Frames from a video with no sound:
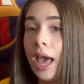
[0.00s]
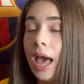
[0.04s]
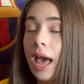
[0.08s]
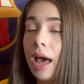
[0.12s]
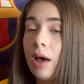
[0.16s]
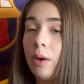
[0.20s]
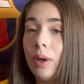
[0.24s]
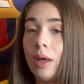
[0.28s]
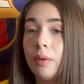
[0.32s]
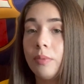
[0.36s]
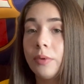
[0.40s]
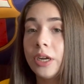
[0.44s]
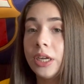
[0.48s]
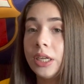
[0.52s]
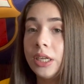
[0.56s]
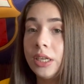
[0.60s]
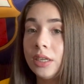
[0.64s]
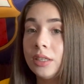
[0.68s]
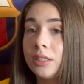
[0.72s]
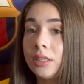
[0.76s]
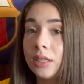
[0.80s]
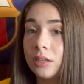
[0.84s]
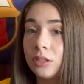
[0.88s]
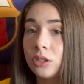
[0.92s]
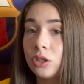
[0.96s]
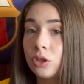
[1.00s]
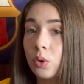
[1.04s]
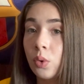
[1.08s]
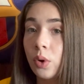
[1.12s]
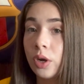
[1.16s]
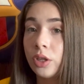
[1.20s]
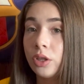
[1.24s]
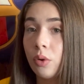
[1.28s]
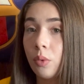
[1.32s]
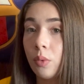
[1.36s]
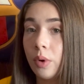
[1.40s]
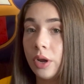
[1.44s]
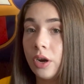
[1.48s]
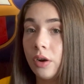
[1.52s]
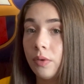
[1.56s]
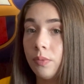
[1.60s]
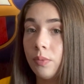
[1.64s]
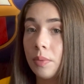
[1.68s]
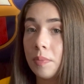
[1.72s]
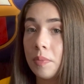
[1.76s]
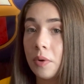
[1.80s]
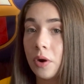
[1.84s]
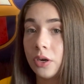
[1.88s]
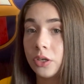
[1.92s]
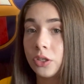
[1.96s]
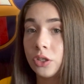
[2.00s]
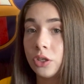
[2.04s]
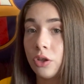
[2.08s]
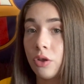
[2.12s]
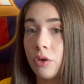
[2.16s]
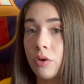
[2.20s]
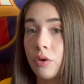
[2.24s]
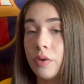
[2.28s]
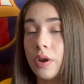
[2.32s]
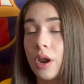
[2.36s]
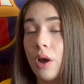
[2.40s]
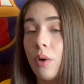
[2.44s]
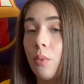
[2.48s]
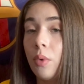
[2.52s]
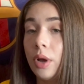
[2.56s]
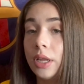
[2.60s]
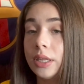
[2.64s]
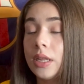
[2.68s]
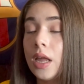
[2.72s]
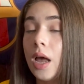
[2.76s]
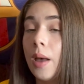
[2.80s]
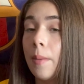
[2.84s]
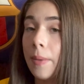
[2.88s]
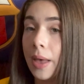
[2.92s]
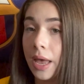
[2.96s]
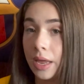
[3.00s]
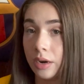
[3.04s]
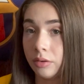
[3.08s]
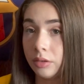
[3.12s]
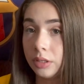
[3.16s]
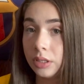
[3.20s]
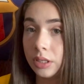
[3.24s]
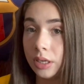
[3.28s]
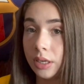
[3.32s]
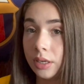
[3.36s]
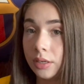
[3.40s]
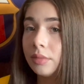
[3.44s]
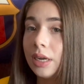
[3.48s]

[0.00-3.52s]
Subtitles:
However, he did score the winner for Barcelona with a penalty.